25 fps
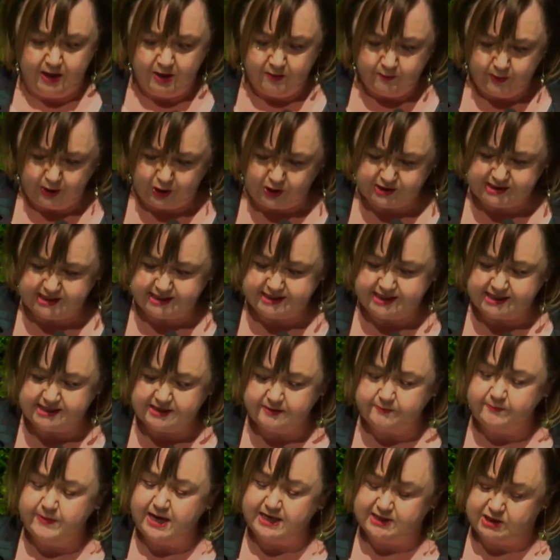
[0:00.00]
because it
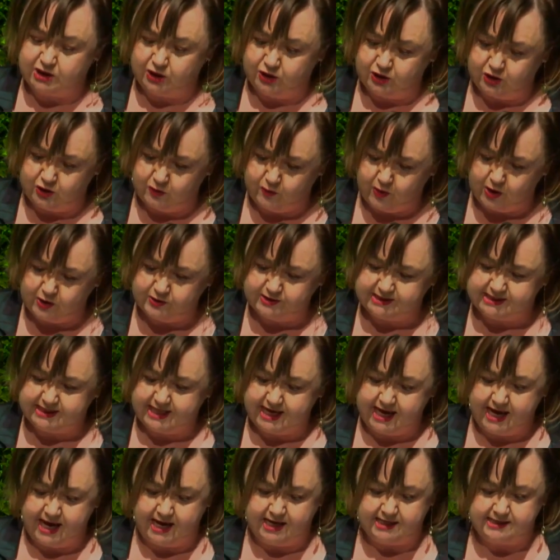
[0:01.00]
doesn't matter who owns
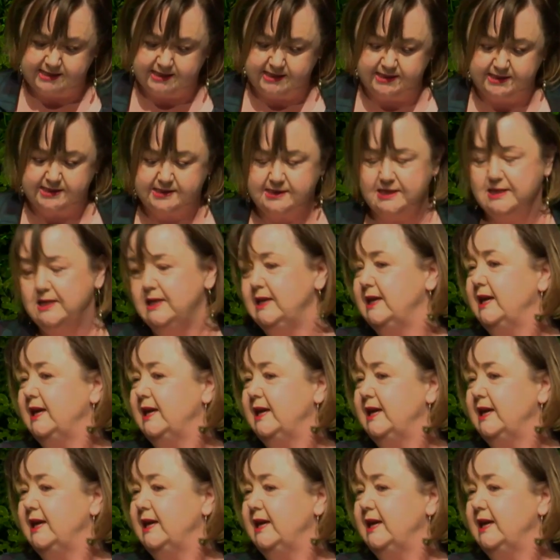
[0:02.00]
the houses